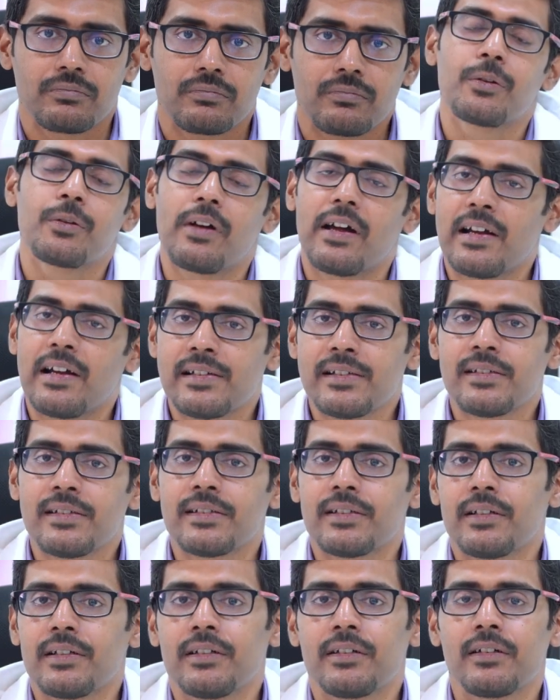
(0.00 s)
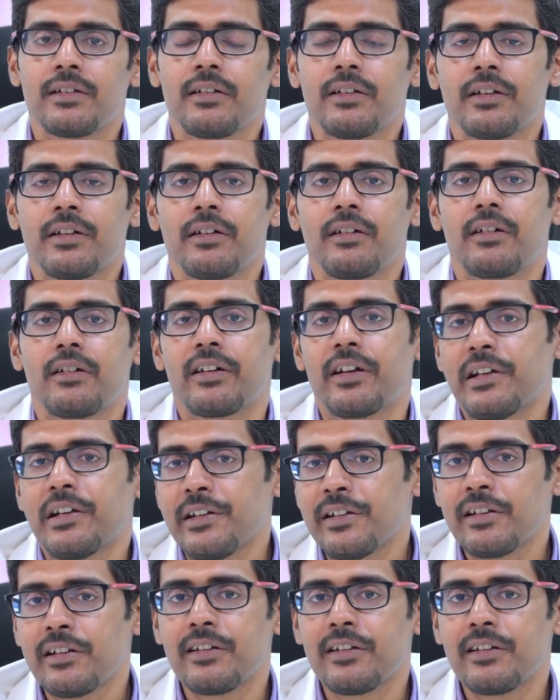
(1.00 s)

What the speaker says: So as I said earlier, retinal